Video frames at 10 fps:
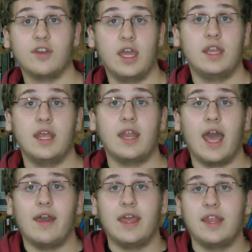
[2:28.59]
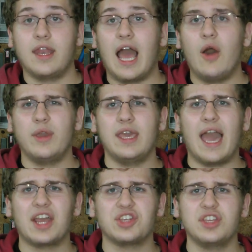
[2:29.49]
and then how he
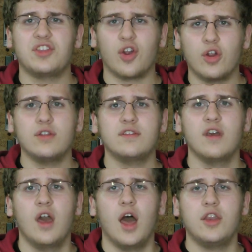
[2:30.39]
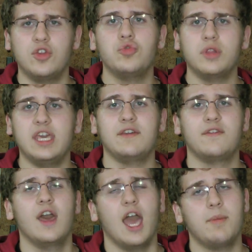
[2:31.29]
actually turns a new
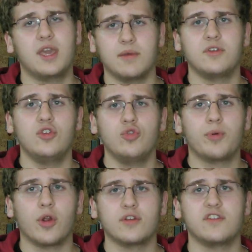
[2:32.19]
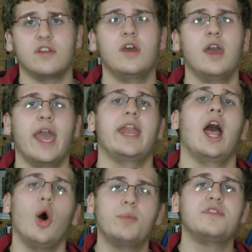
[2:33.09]
leaf and becomes a new person and
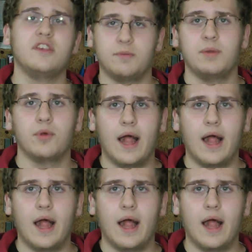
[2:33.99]
helps these people